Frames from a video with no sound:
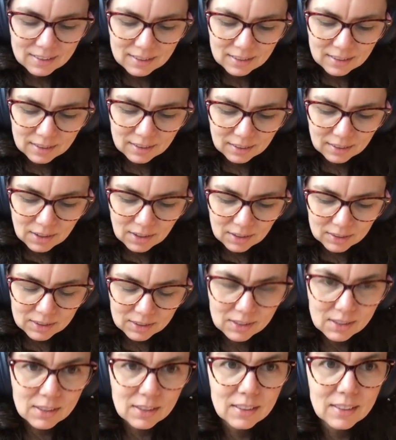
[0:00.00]
and
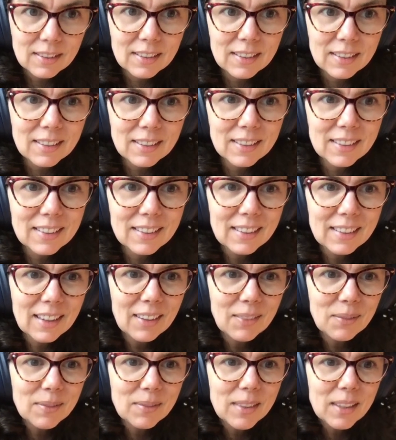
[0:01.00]
Colin's
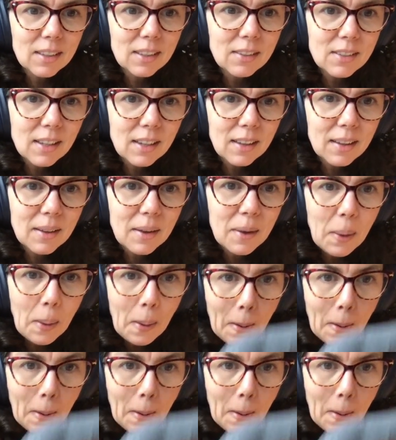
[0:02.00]
yep there's a